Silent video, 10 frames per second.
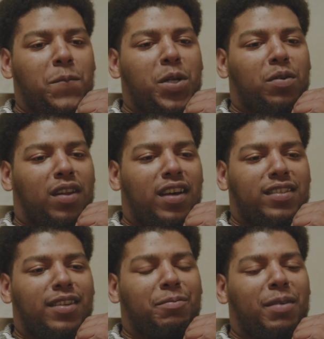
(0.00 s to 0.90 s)
middle
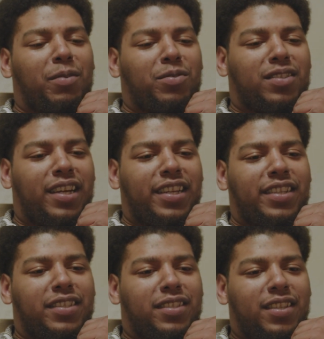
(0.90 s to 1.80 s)
class young men, will say
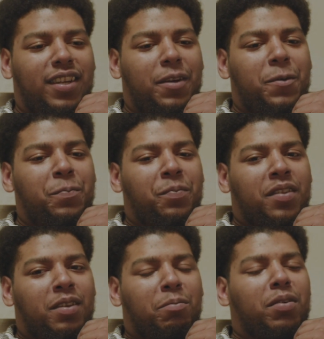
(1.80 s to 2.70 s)
this.
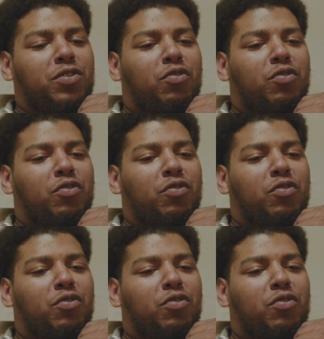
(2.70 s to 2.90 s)
But